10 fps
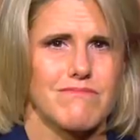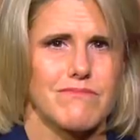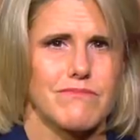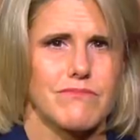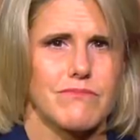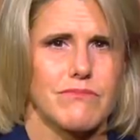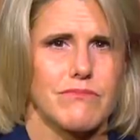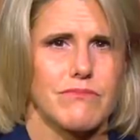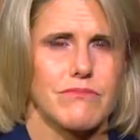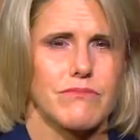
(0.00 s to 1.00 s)

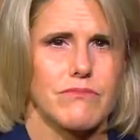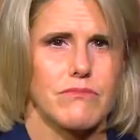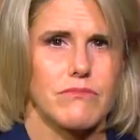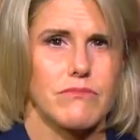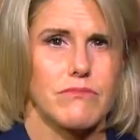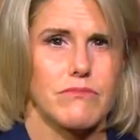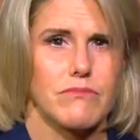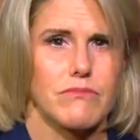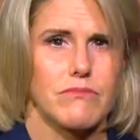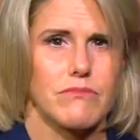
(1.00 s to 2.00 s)

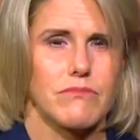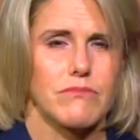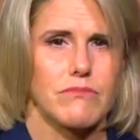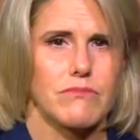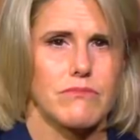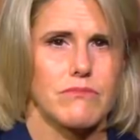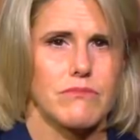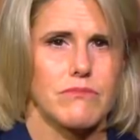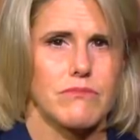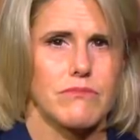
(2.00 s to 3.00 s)

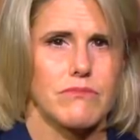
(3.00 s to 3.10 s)
[no speech]